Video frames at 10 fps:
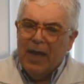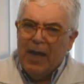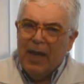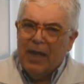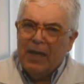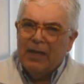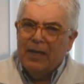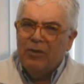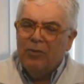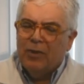and
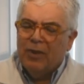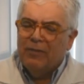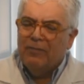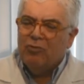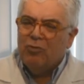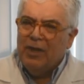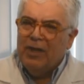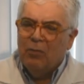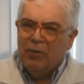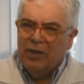you can treat it
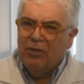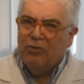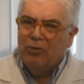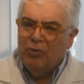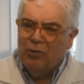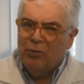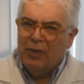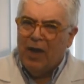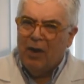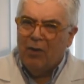within 2 to
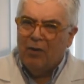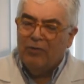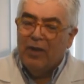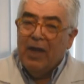3 hours,